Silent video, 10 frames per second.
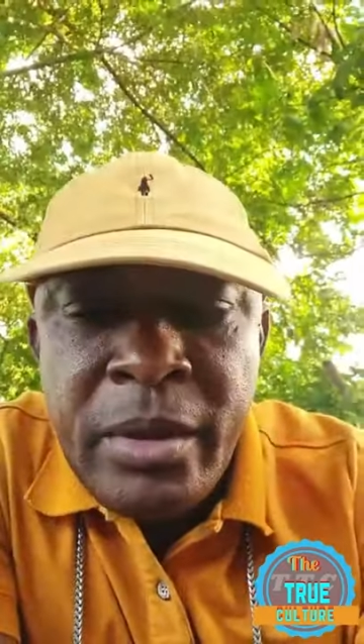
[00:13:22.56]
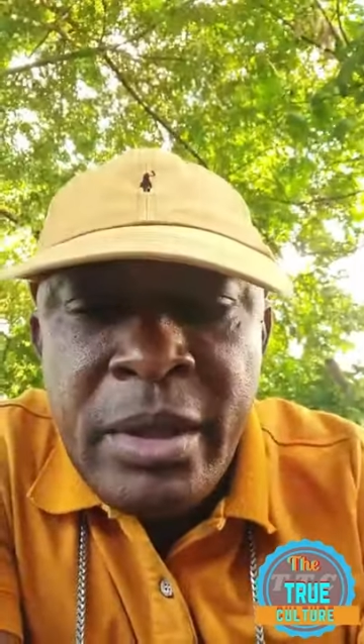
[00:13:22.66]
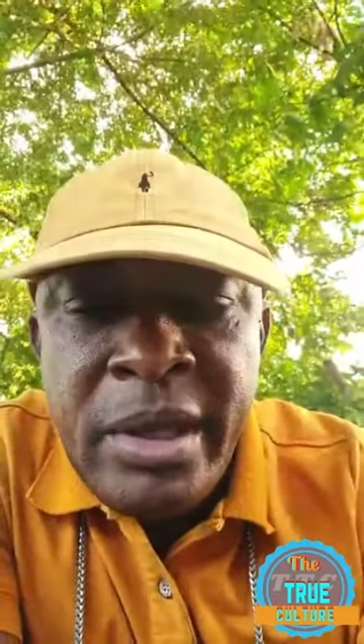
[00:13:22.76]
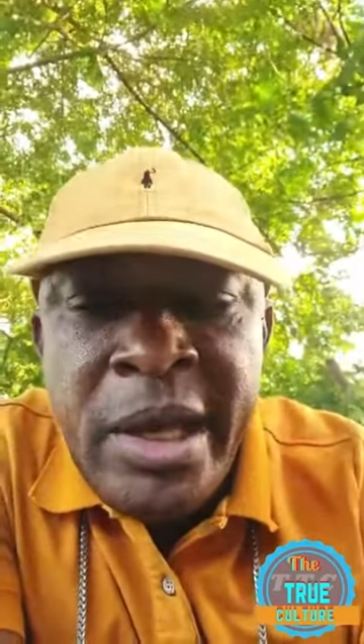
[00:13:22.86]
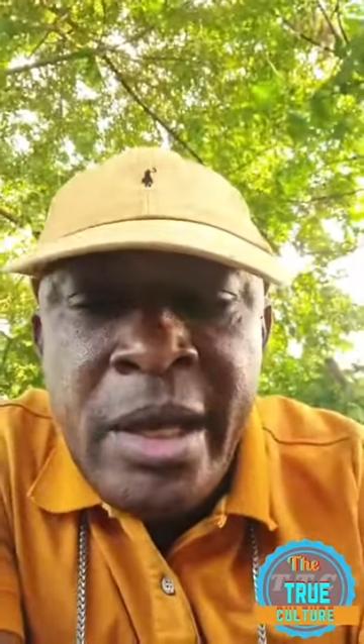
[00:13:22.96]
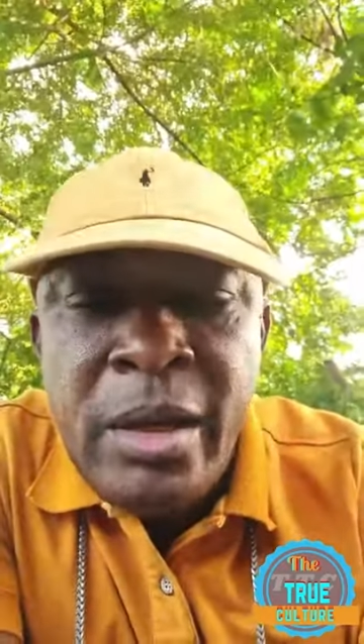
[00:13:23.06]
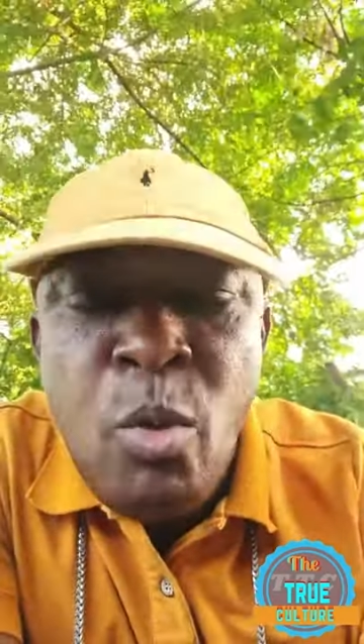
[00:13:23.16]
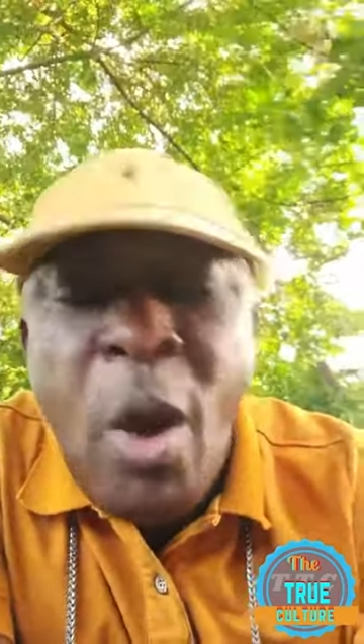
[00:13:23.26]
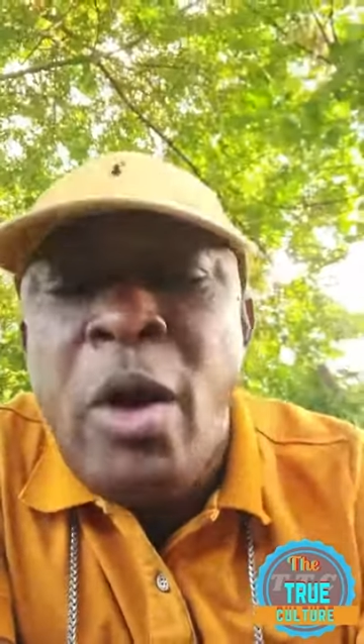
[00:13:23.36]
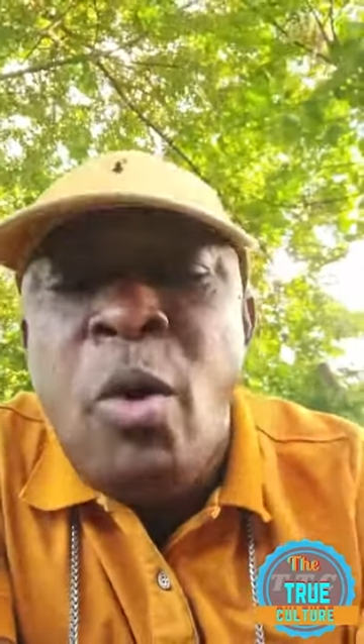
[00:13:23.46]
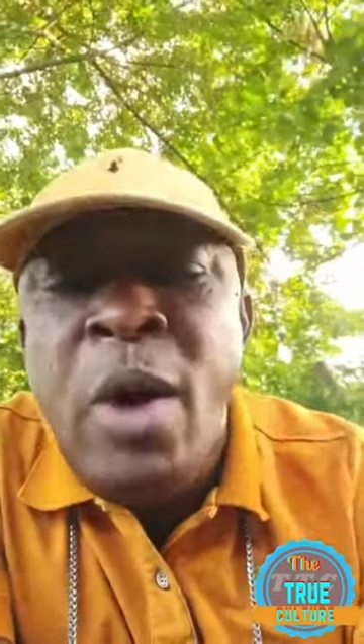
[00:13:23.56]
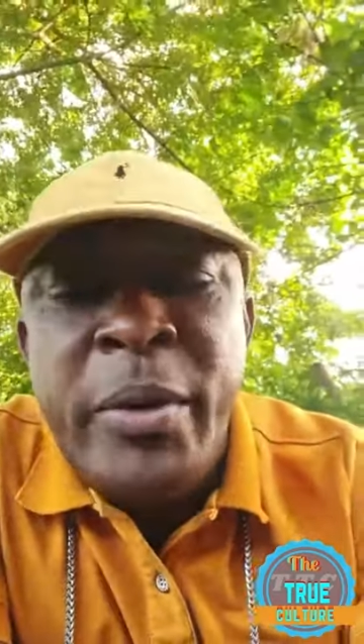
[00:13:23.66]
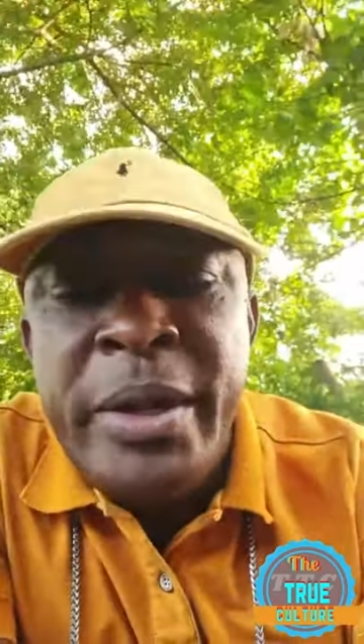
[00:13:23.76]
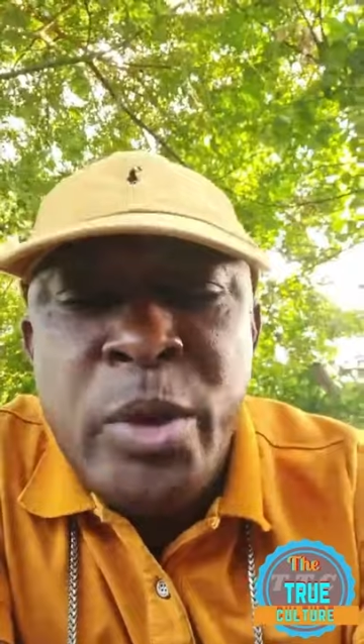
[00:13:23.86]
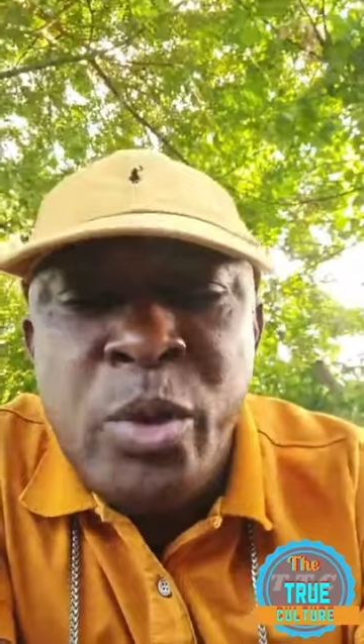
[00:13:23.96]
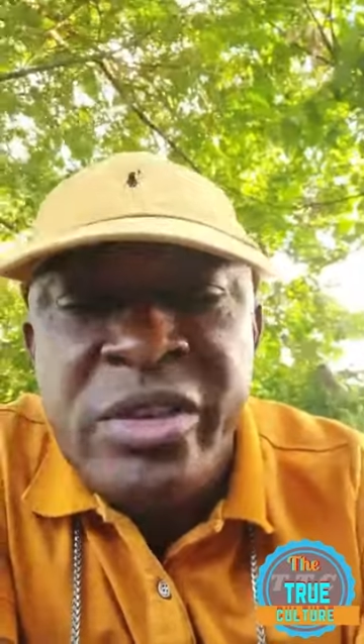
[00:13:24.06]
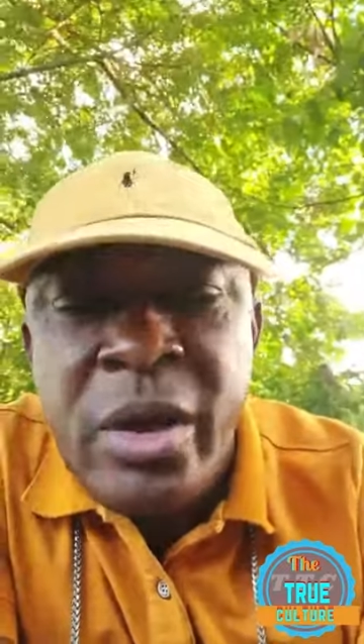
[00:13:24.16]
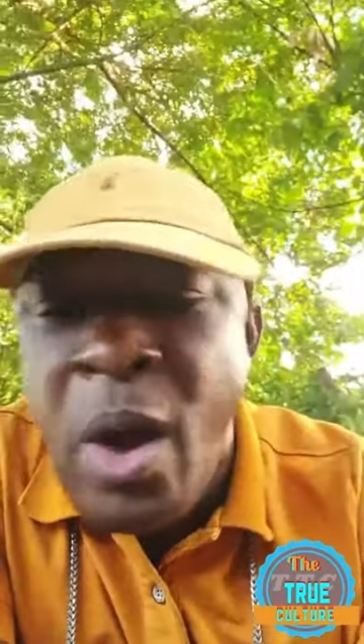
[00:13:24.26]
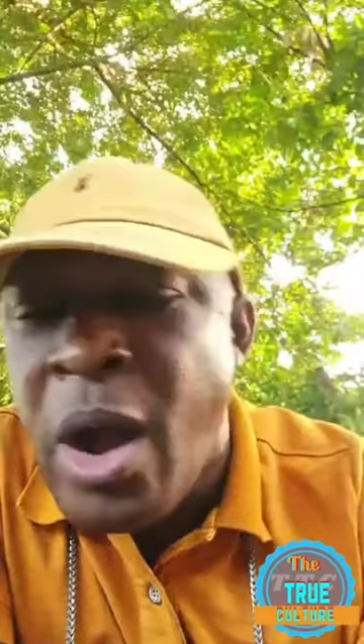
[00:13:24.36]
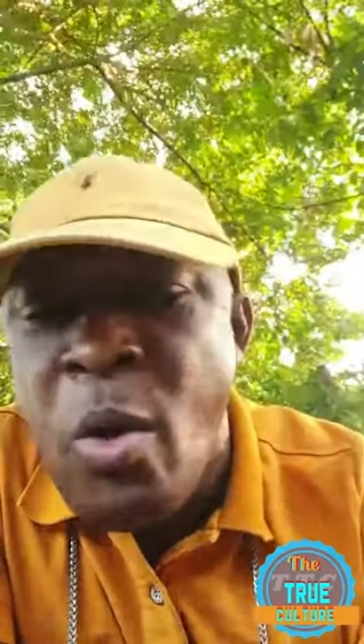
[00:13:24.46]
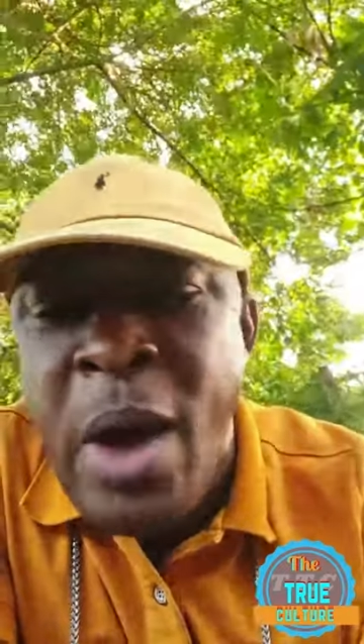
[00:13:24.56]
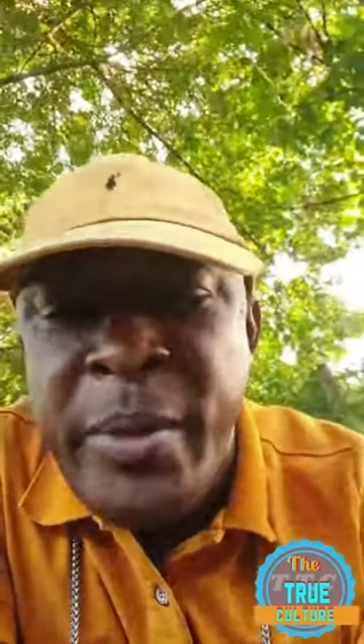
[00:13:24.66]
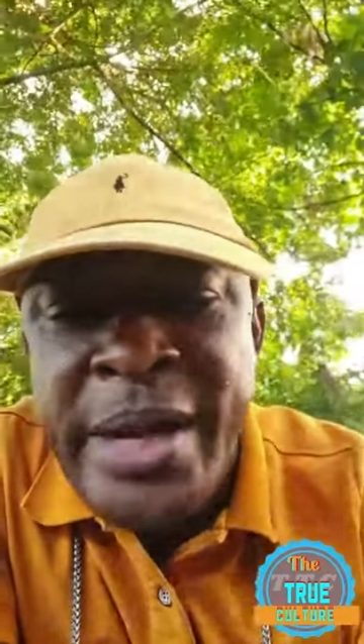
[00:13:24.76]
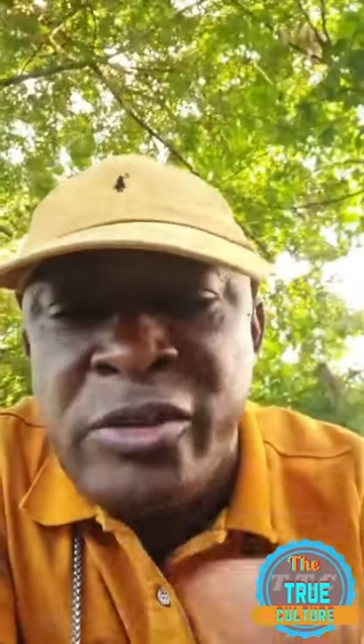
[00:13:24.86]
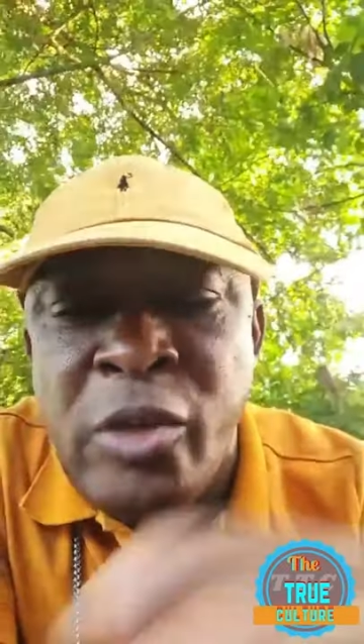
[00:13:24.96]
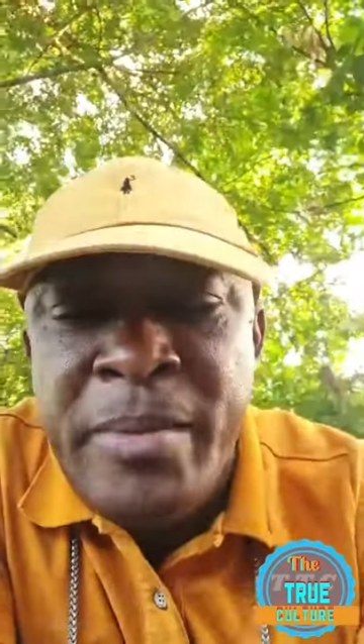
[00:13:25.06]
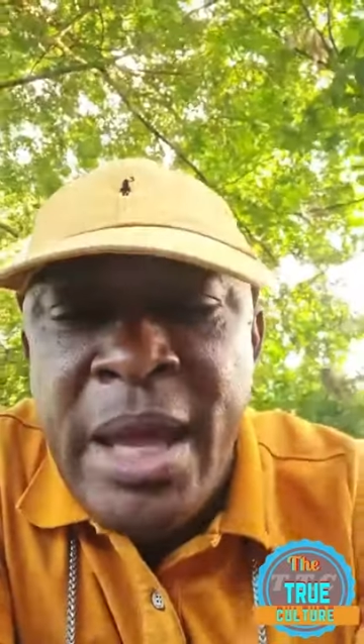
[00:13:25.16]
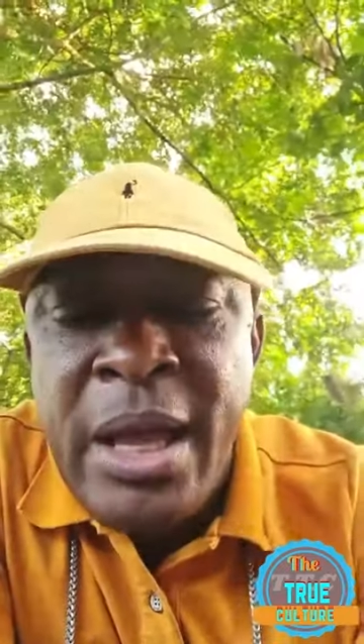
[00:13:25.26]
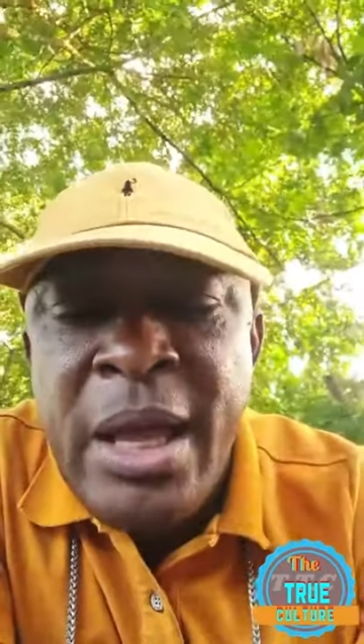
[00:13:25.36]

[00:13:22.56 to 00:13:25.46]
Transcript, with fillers: Eh? What go go on with the music? What go go on with that something here?